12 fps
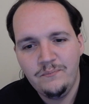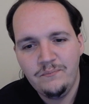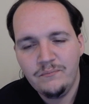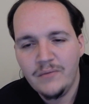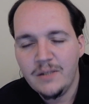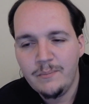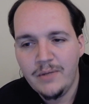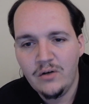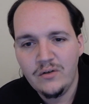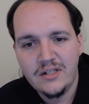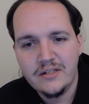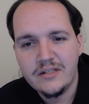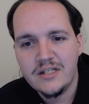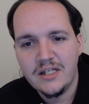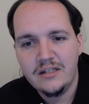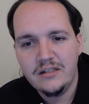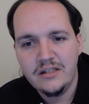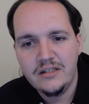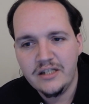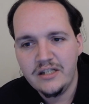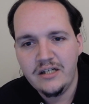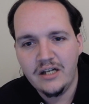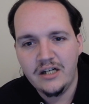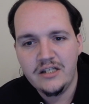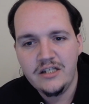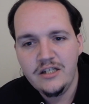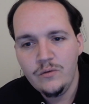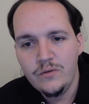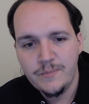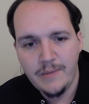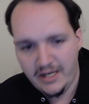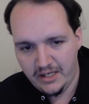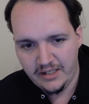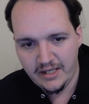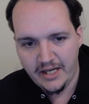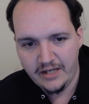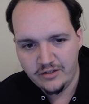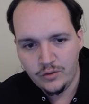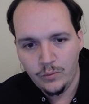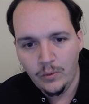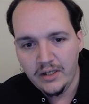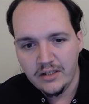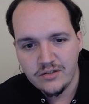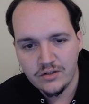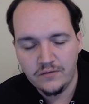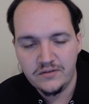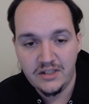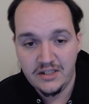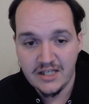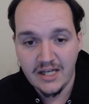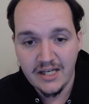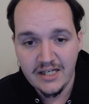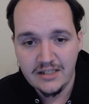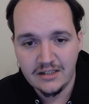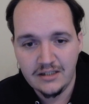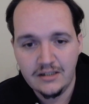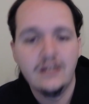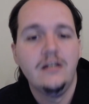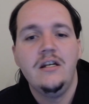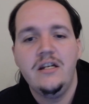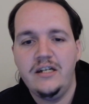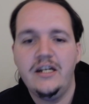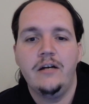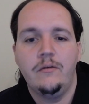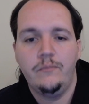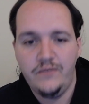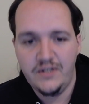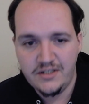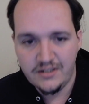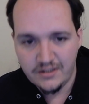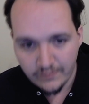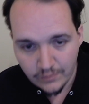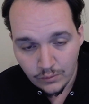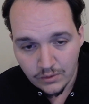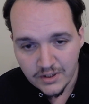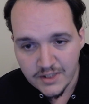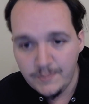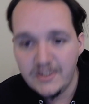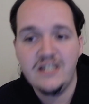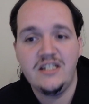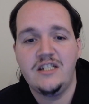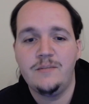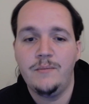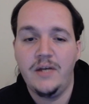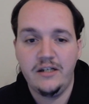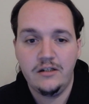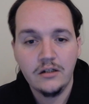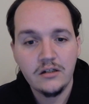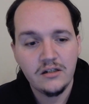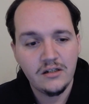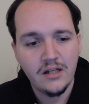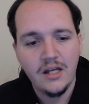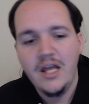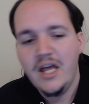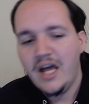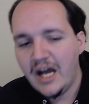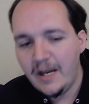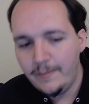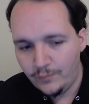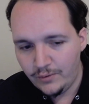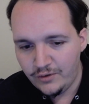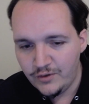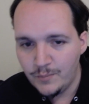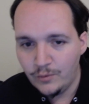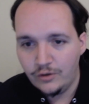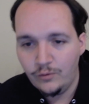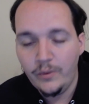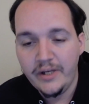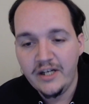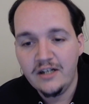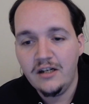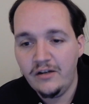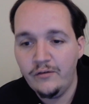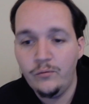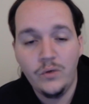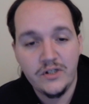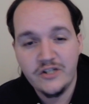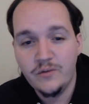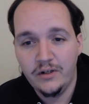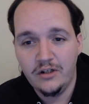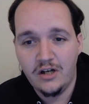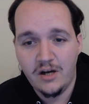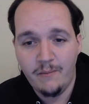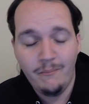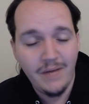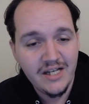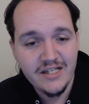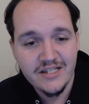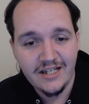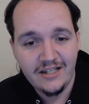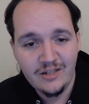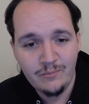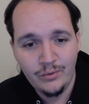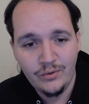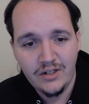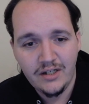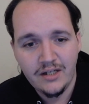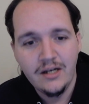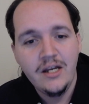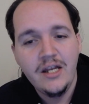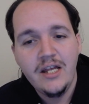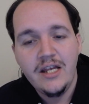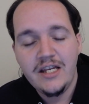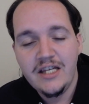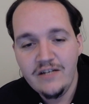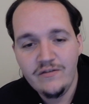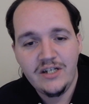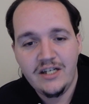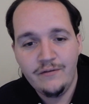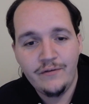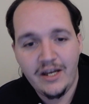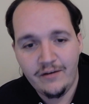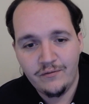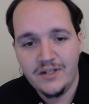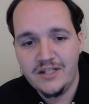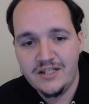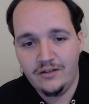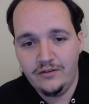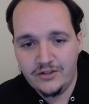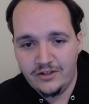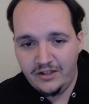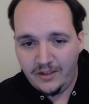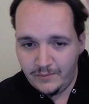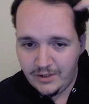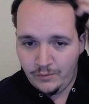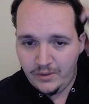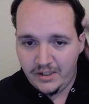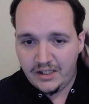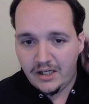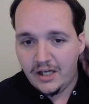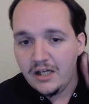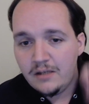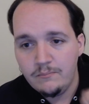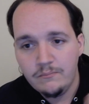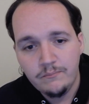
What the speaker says: my opponents tended to not use Mana Cache quite as often as I did. Now, this is, of course, because it's my card. I'm the one who's more aware of what's going on my side of the board, even if every single turn I'm going, so